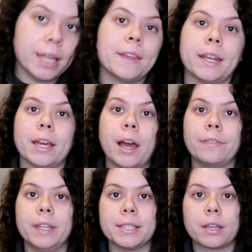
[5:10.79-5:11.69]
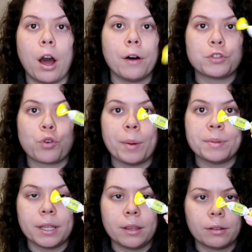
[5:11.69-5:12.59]
And then I have these cough
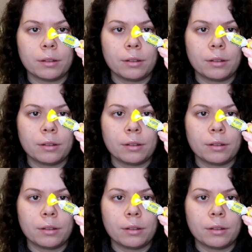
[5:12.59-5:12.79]
drops, I think